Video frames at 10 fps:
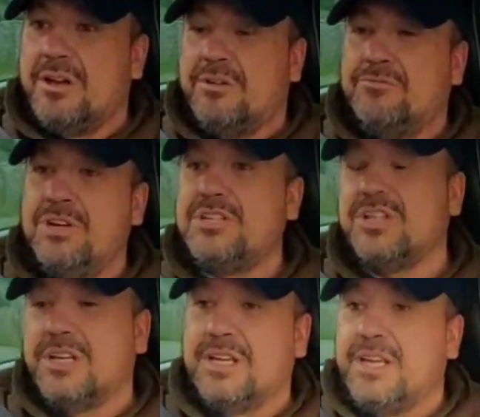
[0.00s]

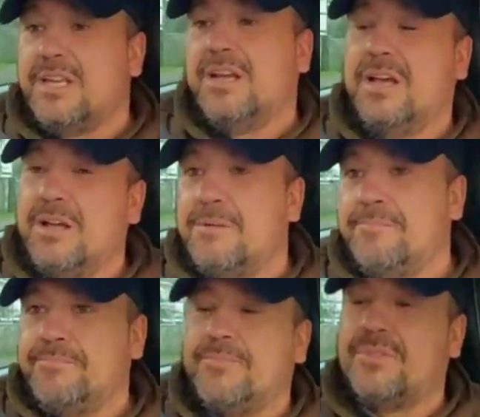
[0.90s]
originally
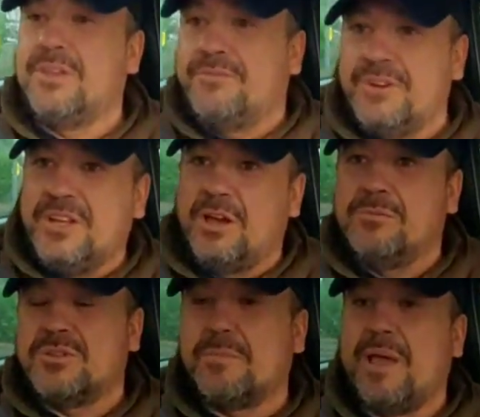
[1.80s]
the video
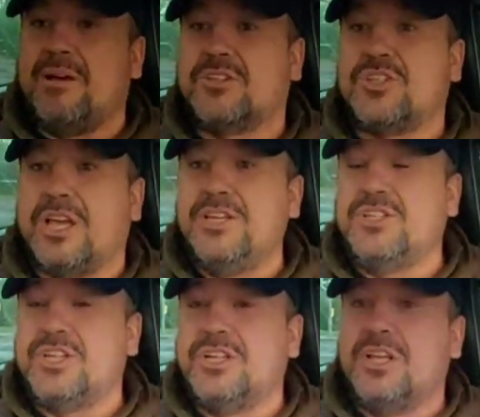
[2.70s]
was about
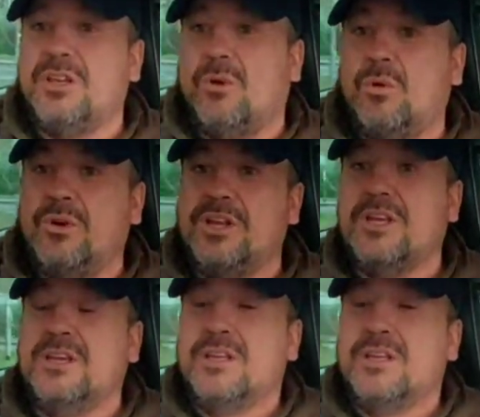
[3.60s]
changing the awning